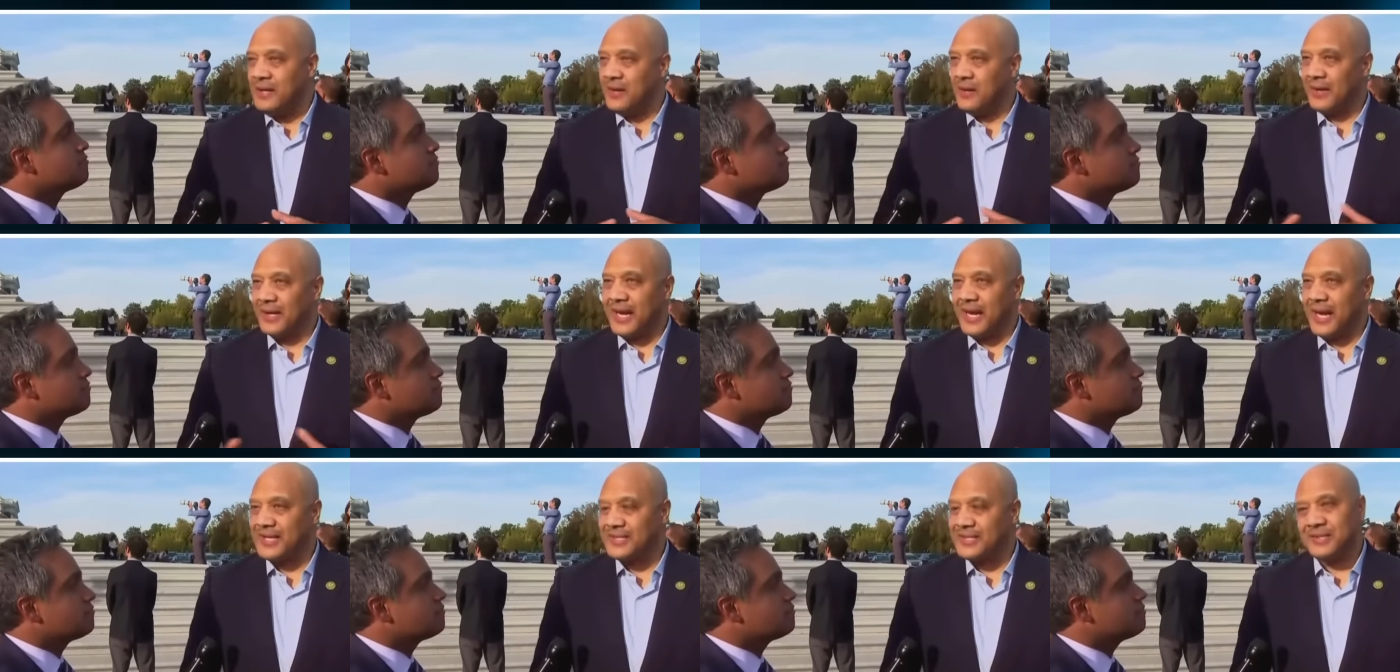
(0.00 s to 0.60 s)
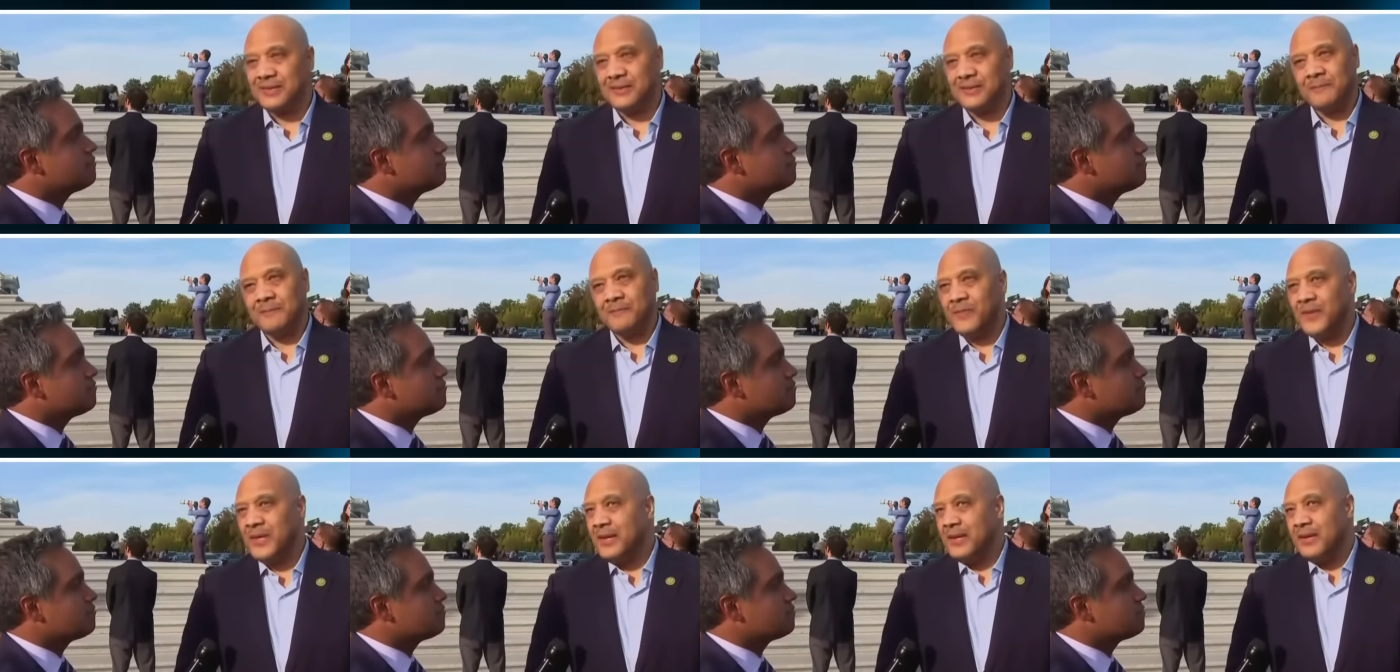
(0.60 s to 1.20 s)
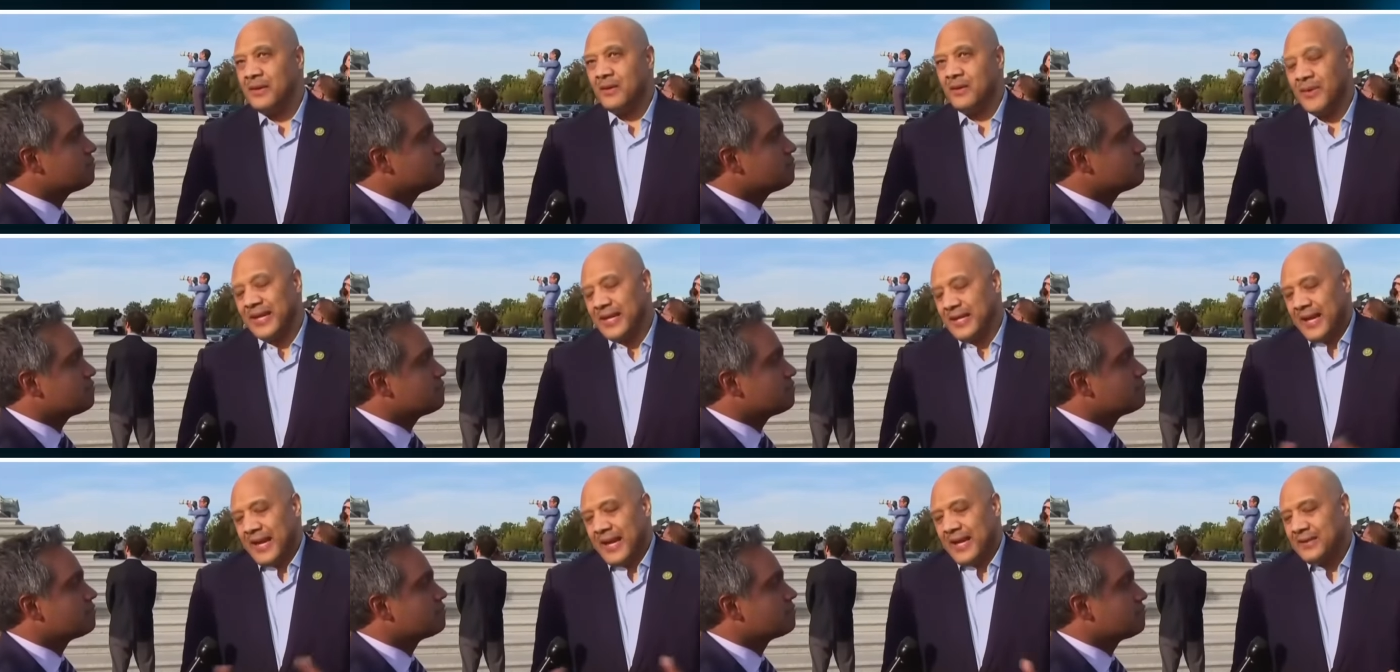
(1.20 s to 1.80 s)
Speaker 1: or gangster, we
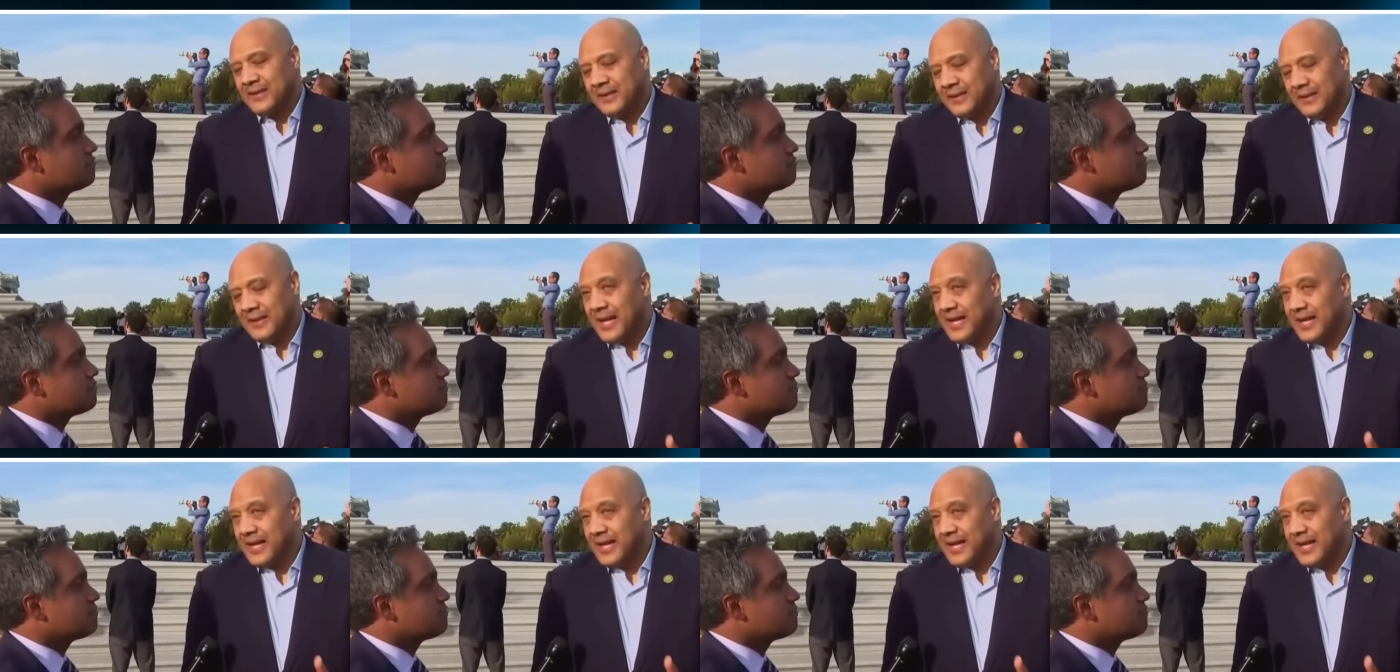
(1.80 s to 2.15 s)
can handle it